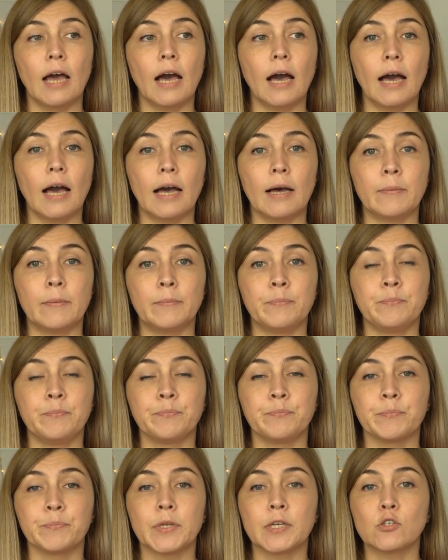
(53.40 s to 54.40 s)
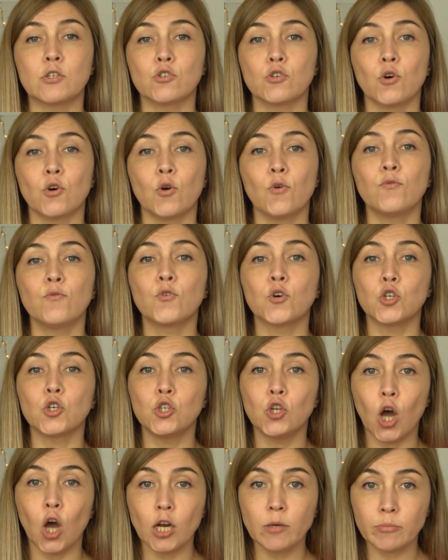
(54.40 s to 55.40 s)
So, for
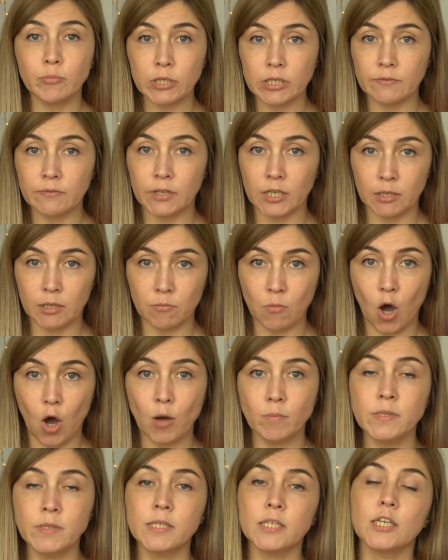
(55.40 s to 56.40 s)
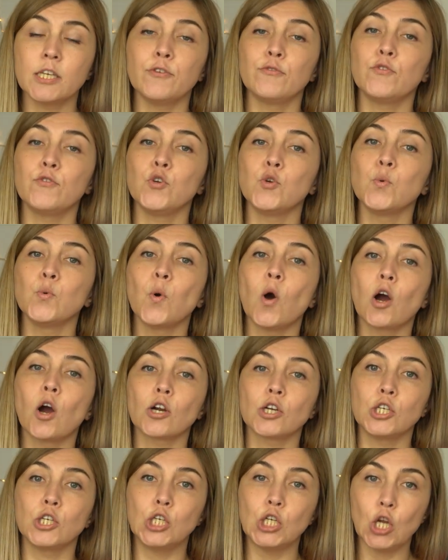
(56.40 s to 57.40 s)
non breastfeeding moms, if you
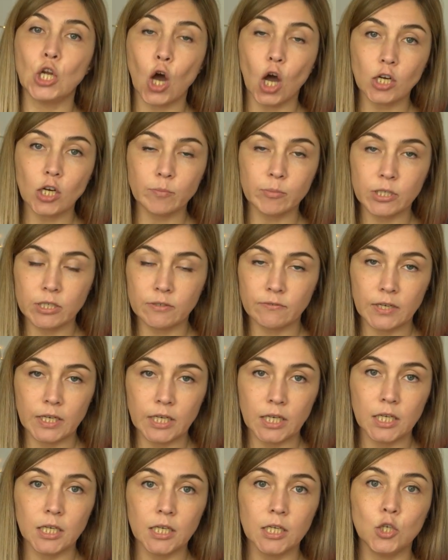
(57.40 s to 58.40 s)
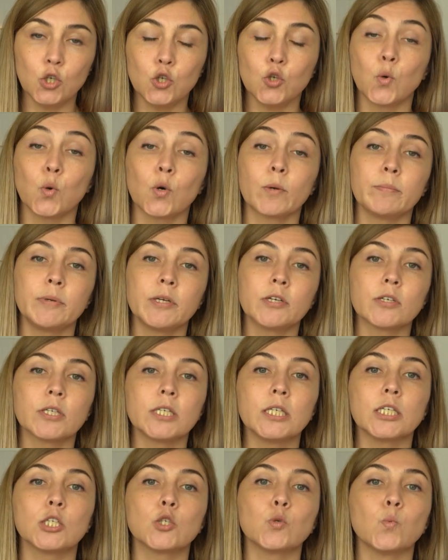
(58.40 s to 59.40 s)
are not breastfeeding, your
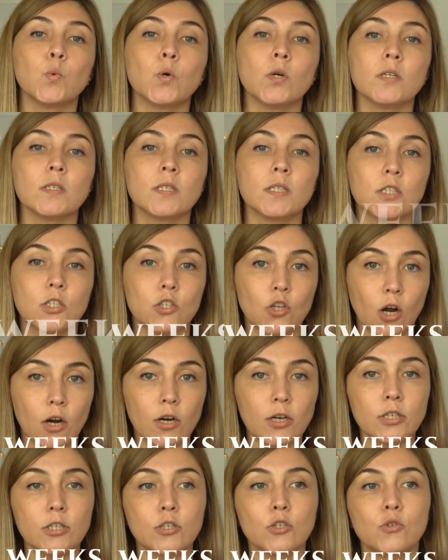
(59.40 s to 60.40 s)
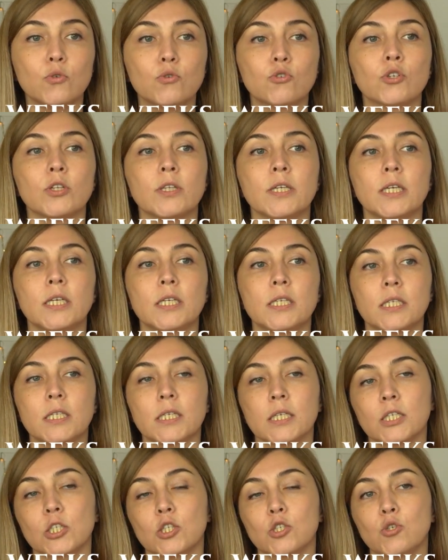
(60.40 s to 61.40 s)
period will start usually
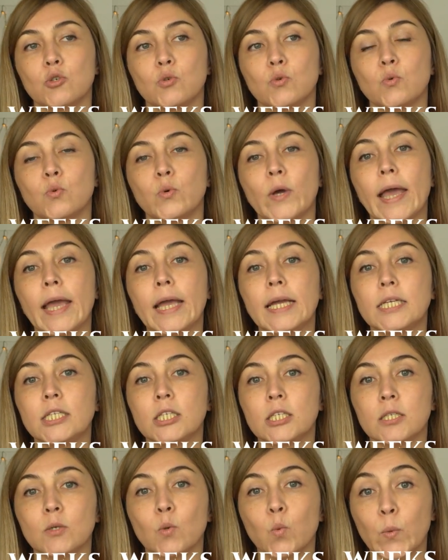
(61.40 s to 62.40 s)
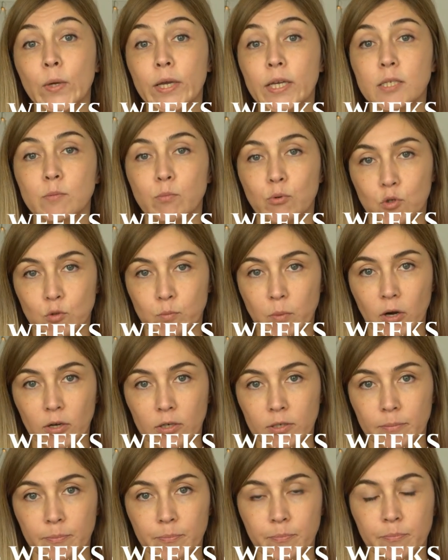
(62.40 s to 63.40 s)
6 to 8 weeks postpartum